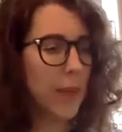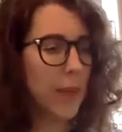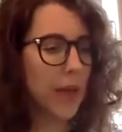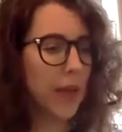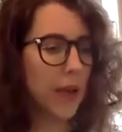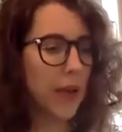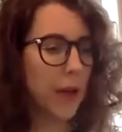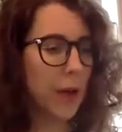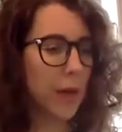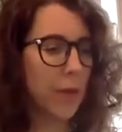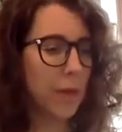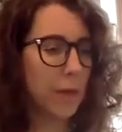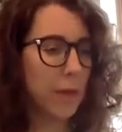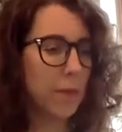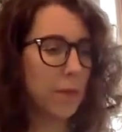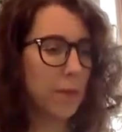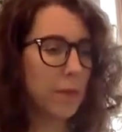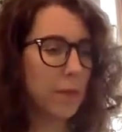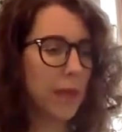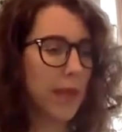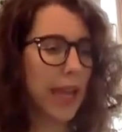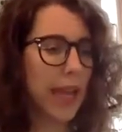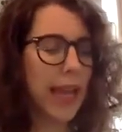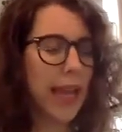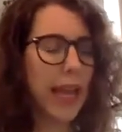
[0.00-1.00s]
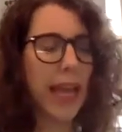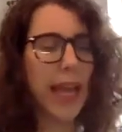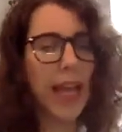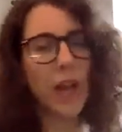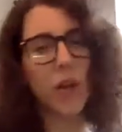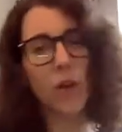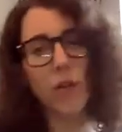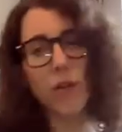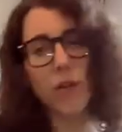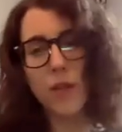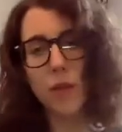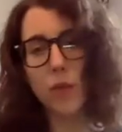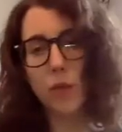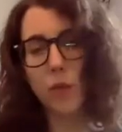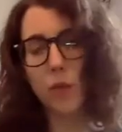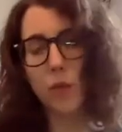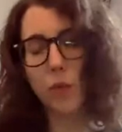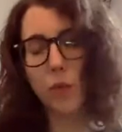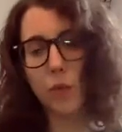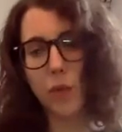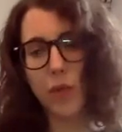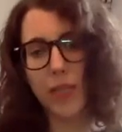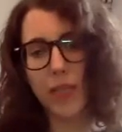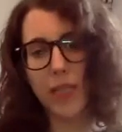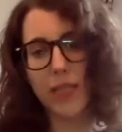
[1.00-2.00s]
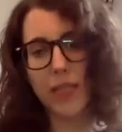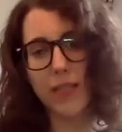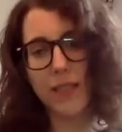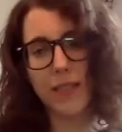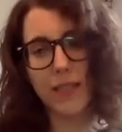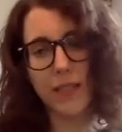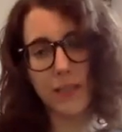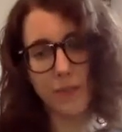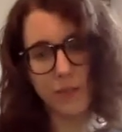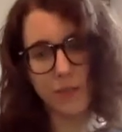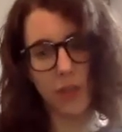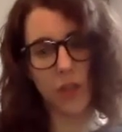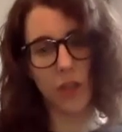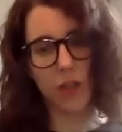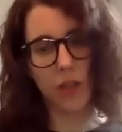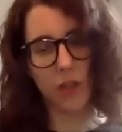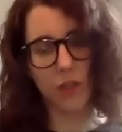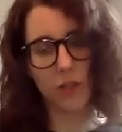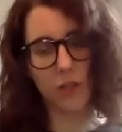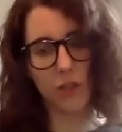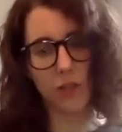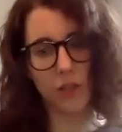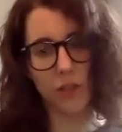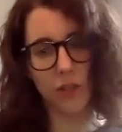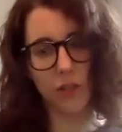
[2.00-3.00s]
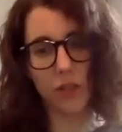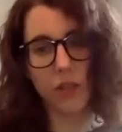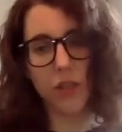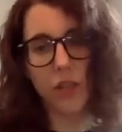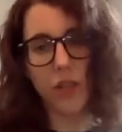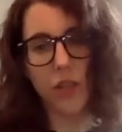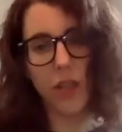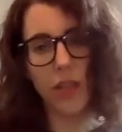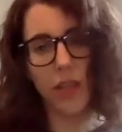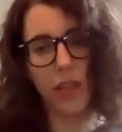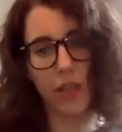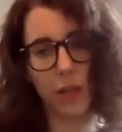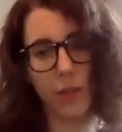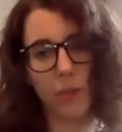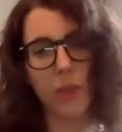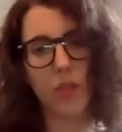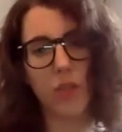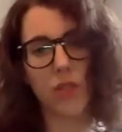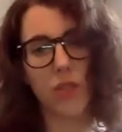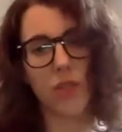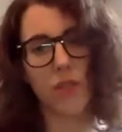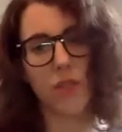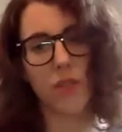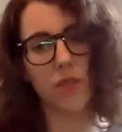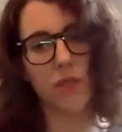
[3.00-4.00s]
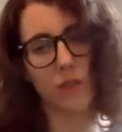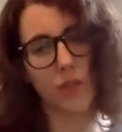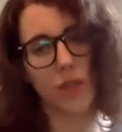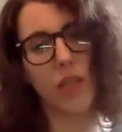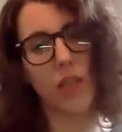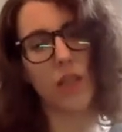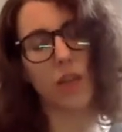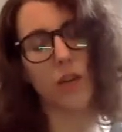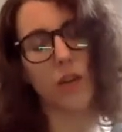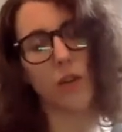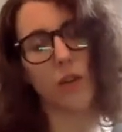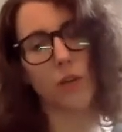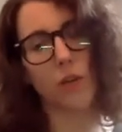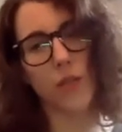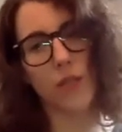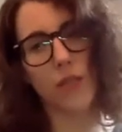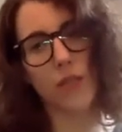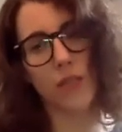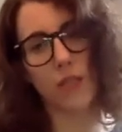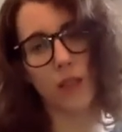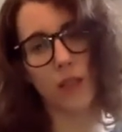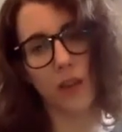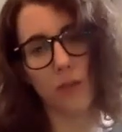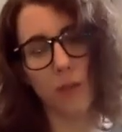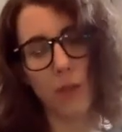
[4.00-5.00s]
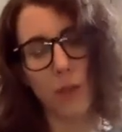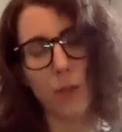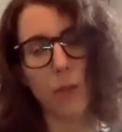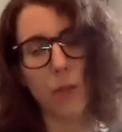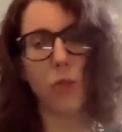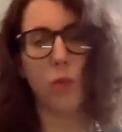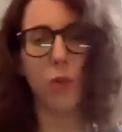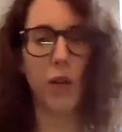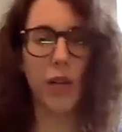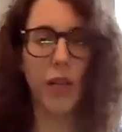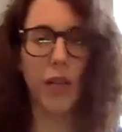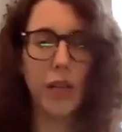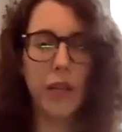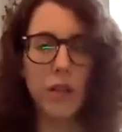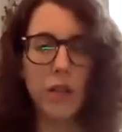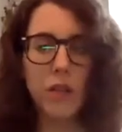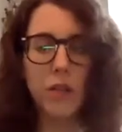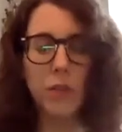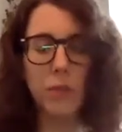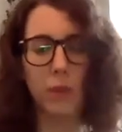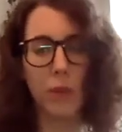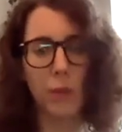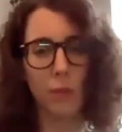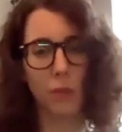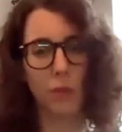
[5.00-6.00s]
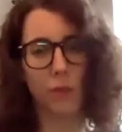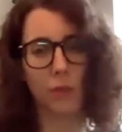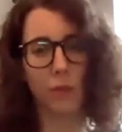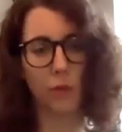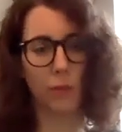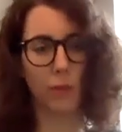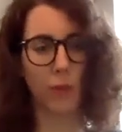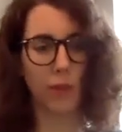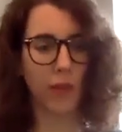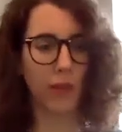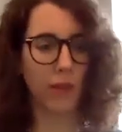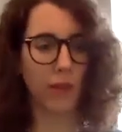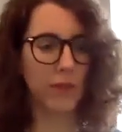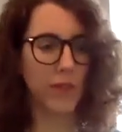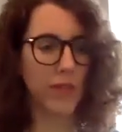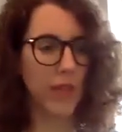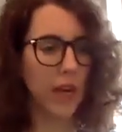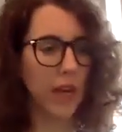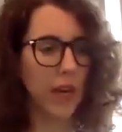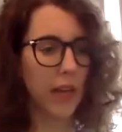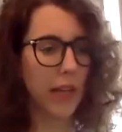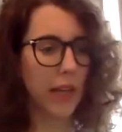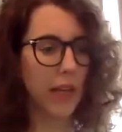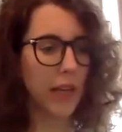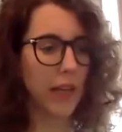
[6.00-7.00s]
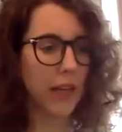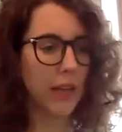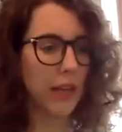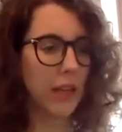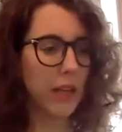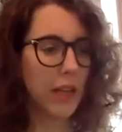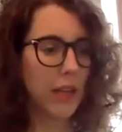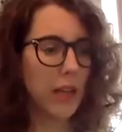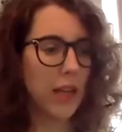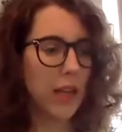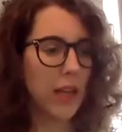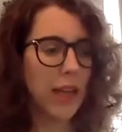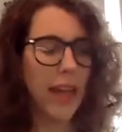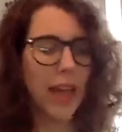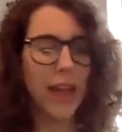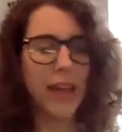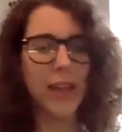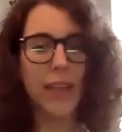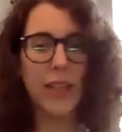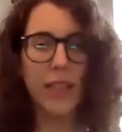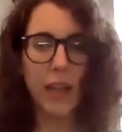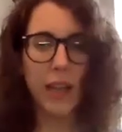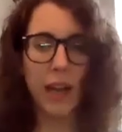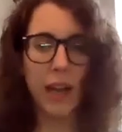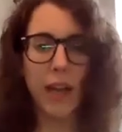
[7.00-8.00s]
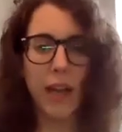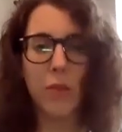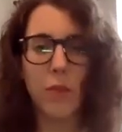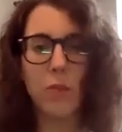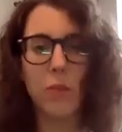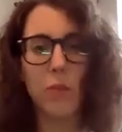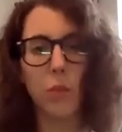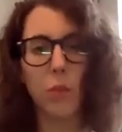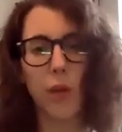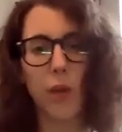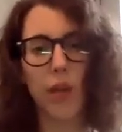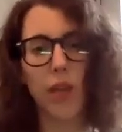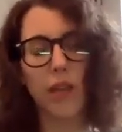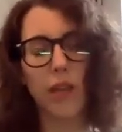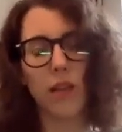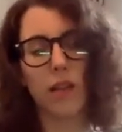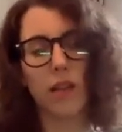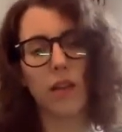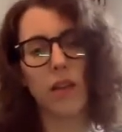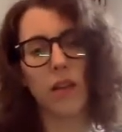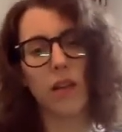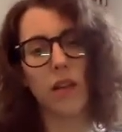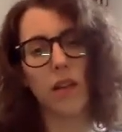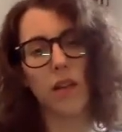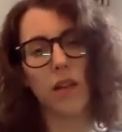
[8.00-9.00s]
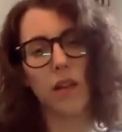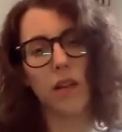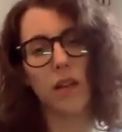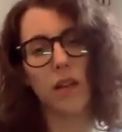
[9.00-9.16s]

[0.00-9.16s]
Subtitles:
And also, it's difficult to look at images and videos of people who are ill or people who may have died at a time when